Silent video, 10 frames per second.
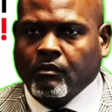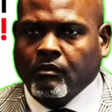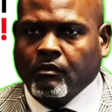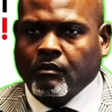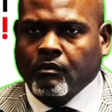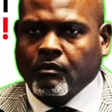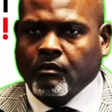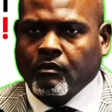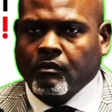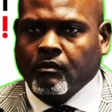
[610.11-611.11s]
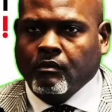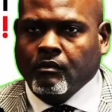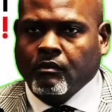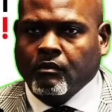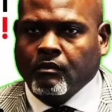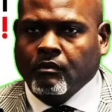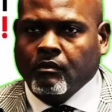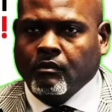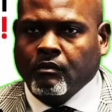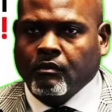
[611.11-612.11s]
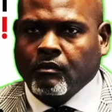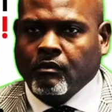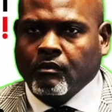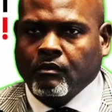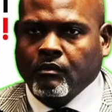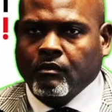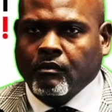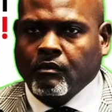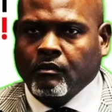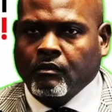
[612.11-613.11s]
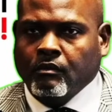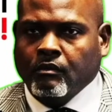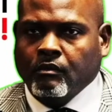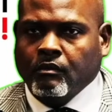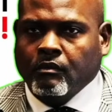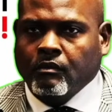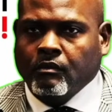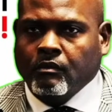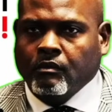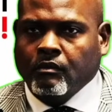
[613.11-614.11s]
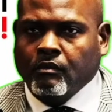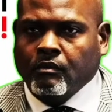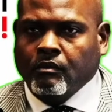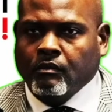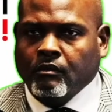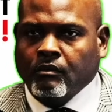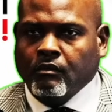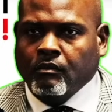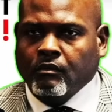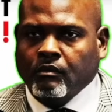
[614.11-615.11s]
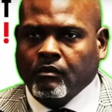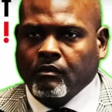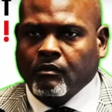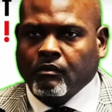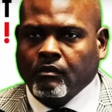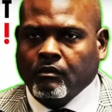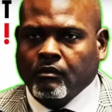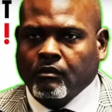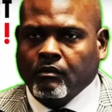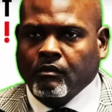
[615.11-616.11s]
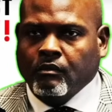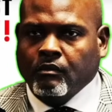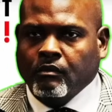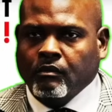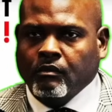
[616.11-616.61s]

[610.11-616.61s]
(not speaking)